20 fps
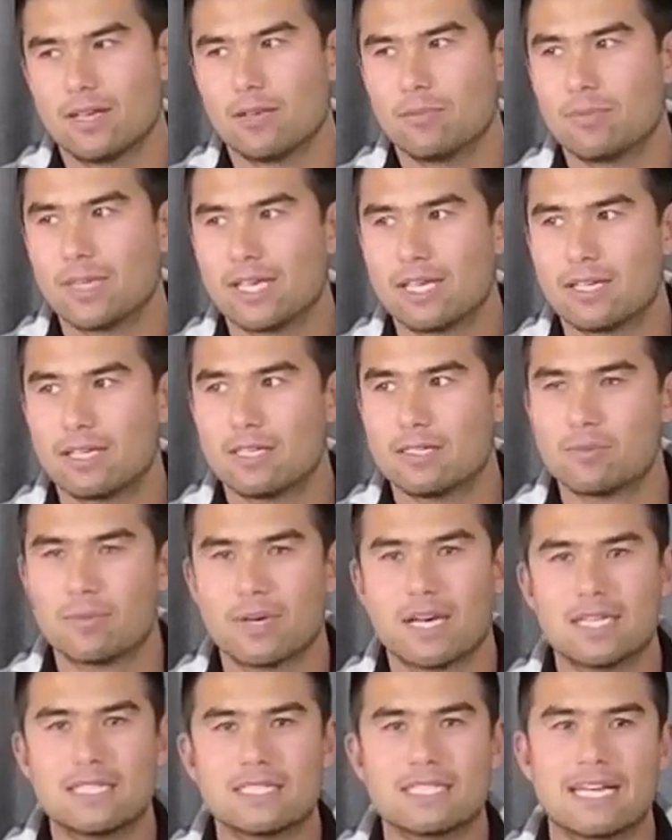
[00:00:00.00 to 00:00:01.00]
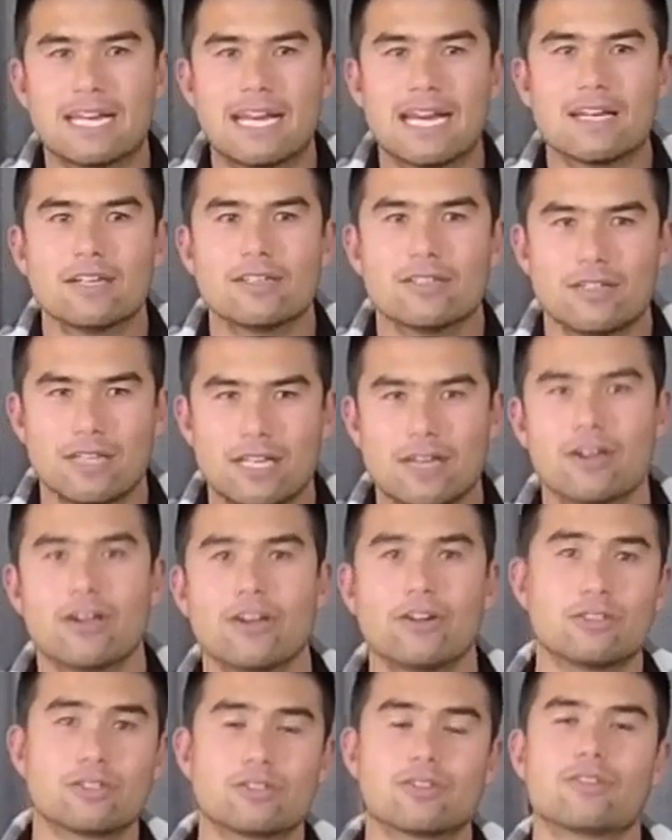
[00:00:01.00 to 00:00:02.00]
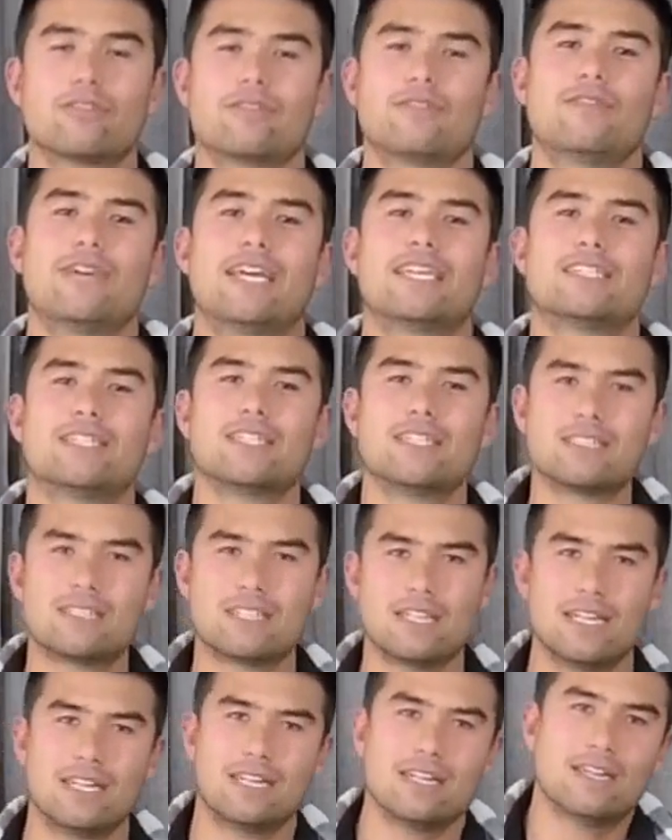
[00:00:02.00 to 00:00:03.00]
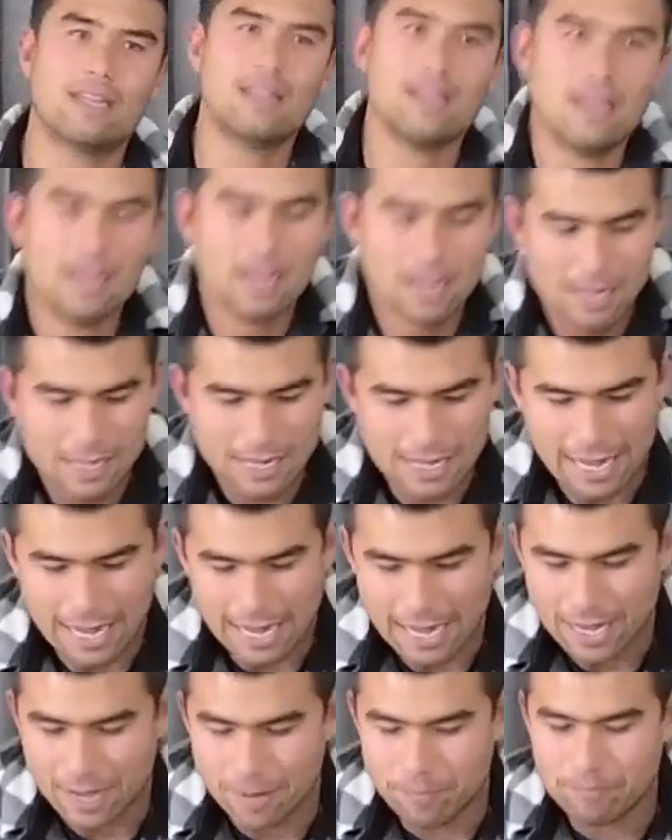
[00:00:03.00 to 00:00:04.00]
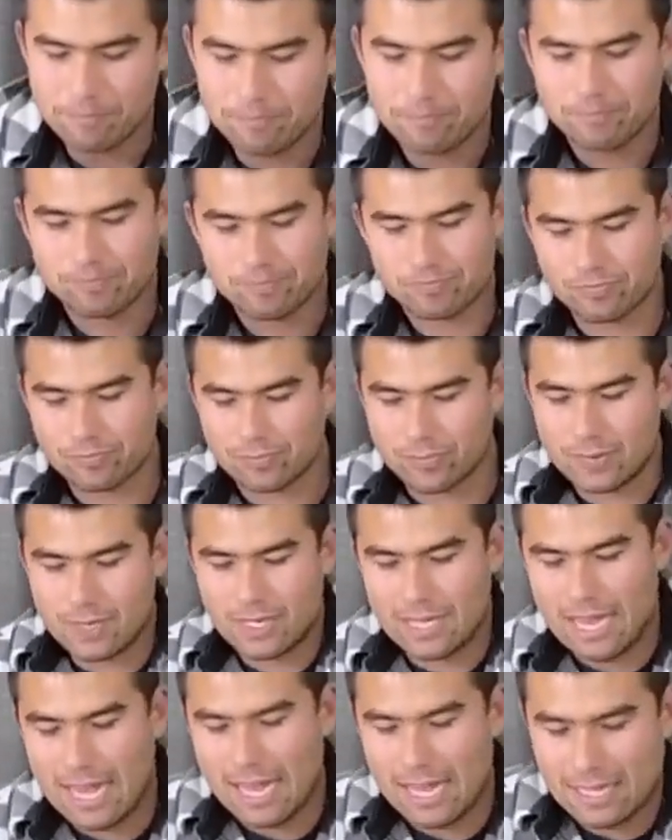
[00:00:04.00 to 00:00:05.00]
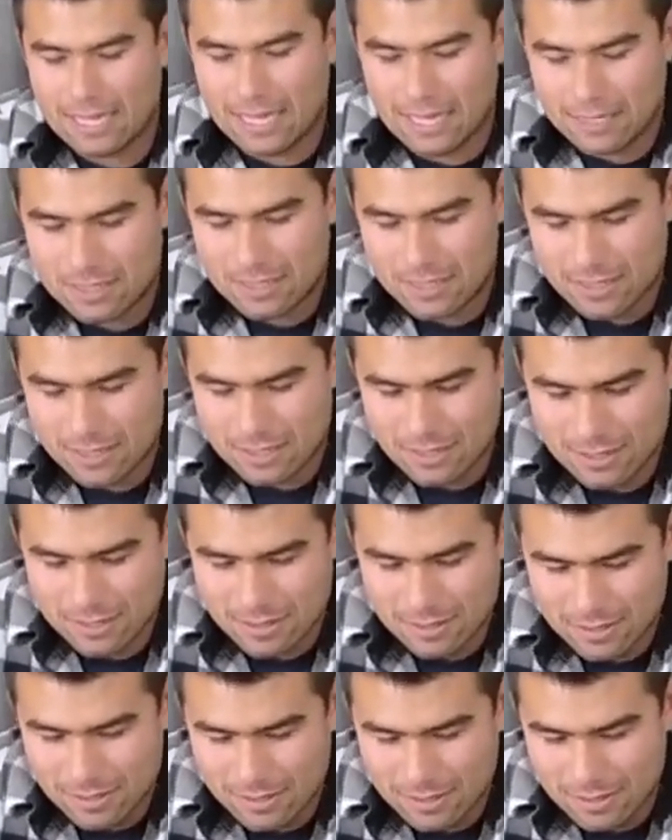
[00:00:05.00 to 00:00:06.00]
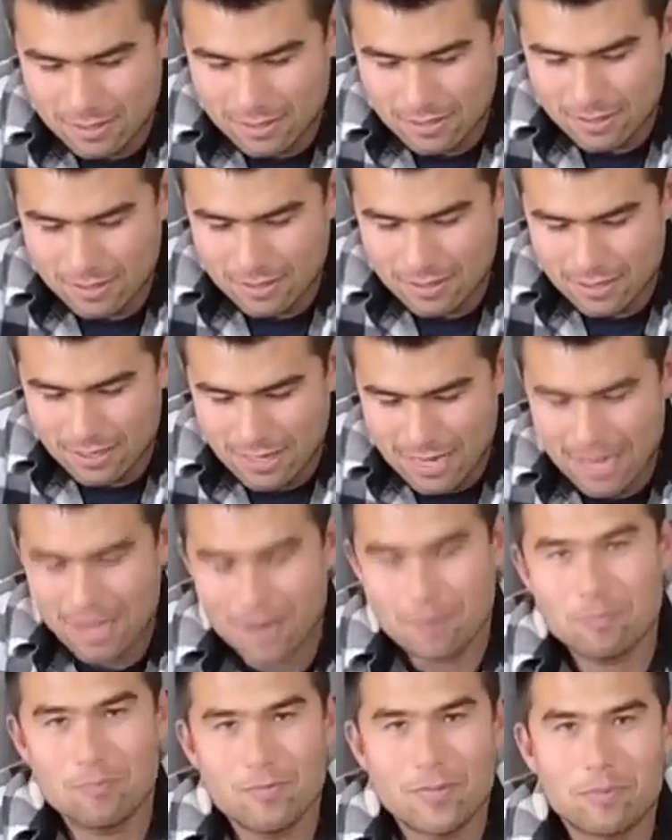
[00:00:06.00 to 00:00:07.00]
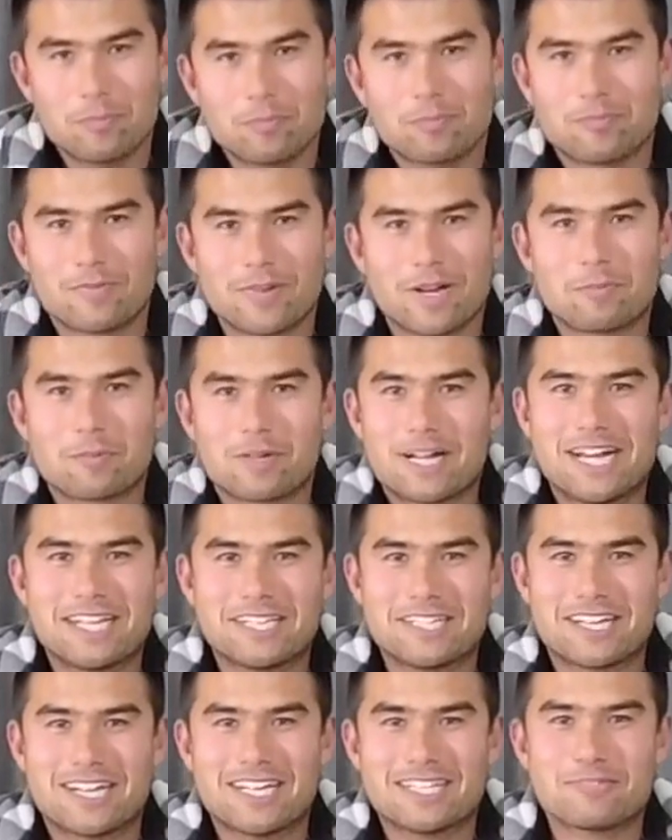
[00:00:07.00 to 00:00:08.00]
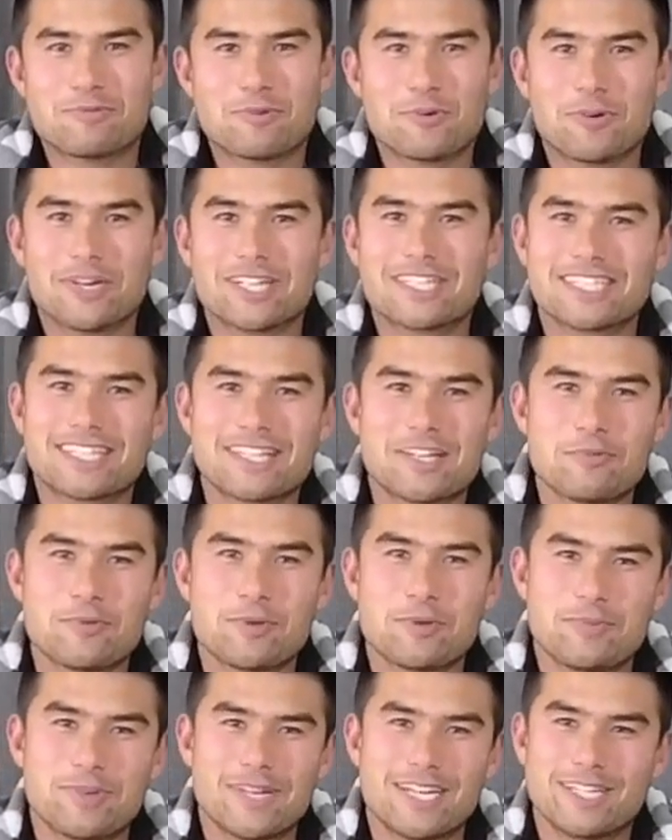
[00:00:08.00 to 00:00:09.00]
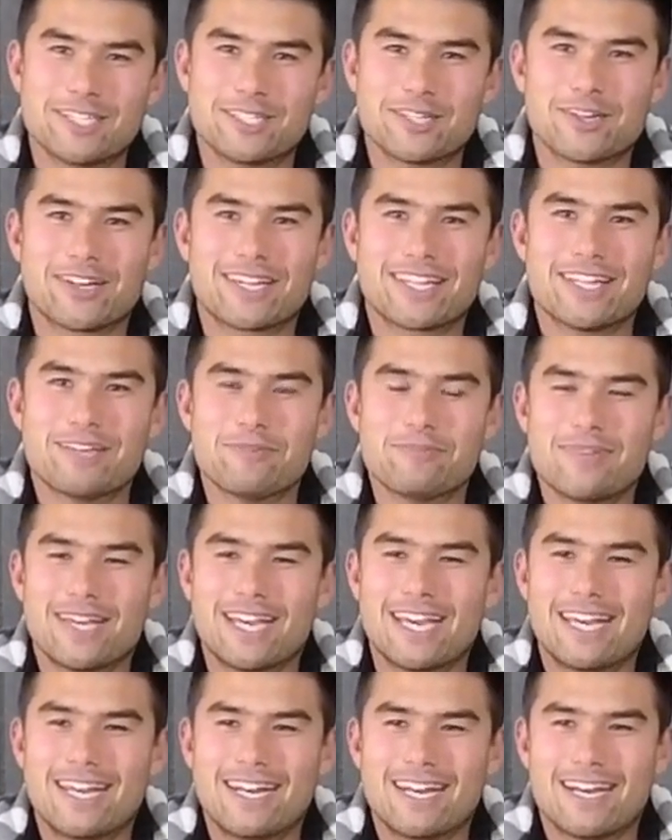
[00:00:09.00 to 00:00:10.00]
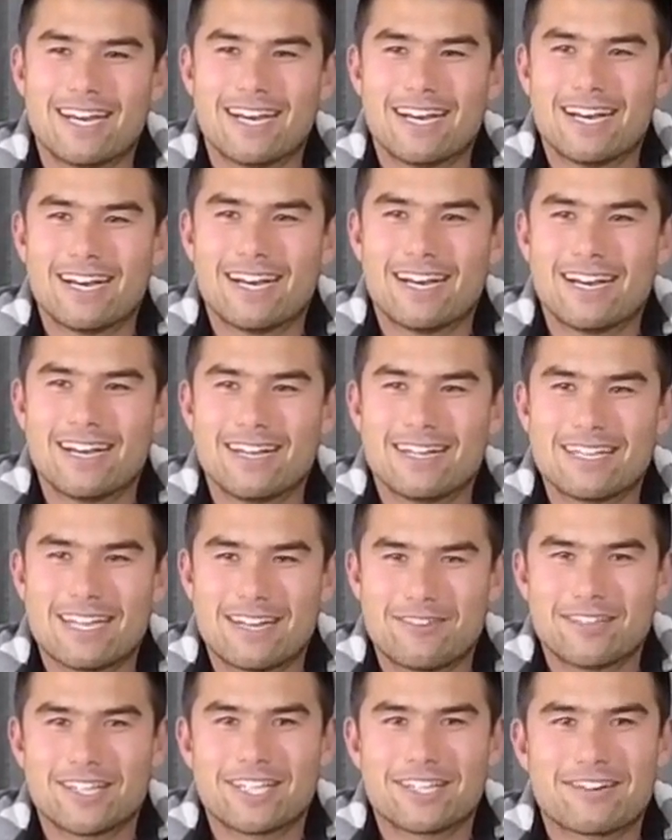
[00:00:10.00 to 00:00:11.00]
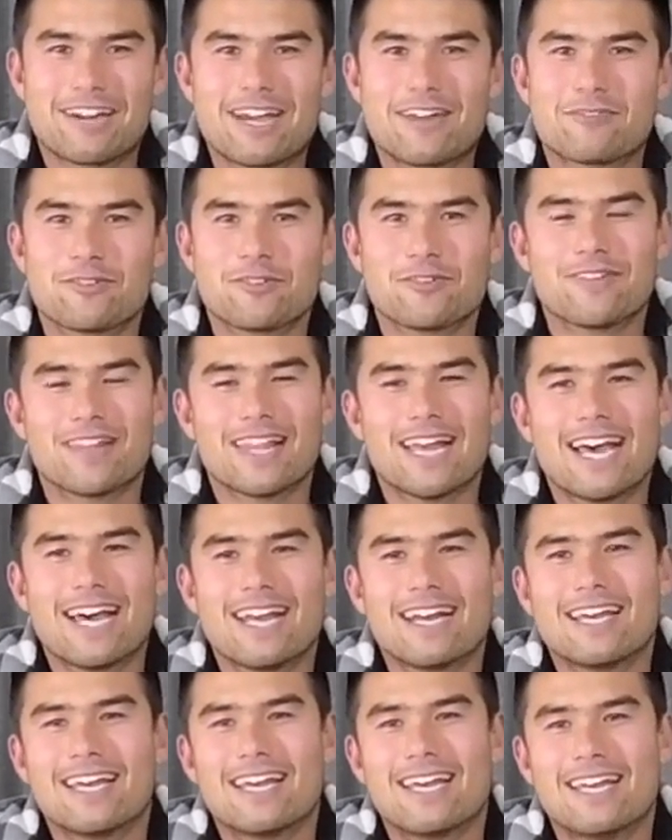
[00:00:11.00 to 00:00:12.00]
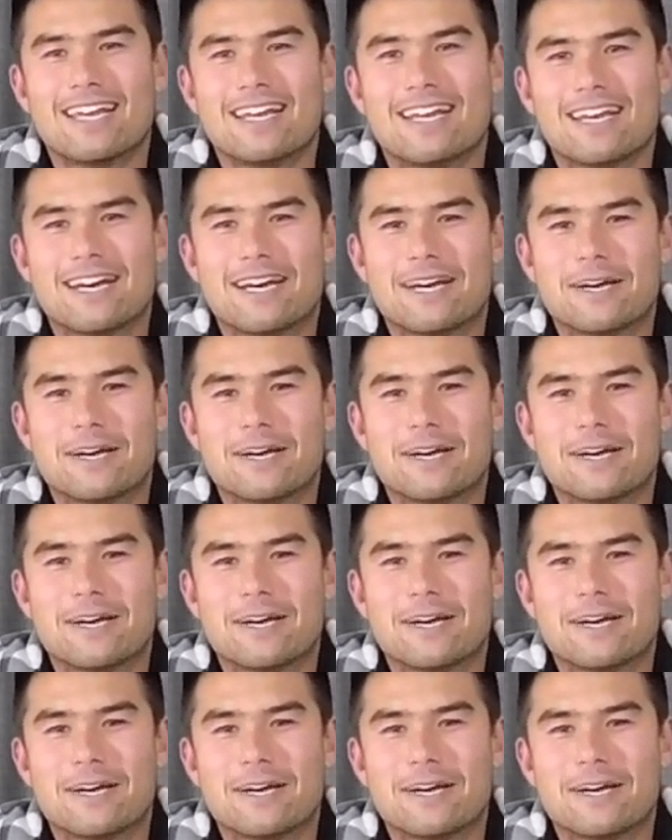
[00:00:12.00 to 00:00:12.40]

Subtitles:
being inspired to get out and do their own sort of adventures. And and that's I'm glad you guys have been watching them and been enjoying them, and really grateful for that. And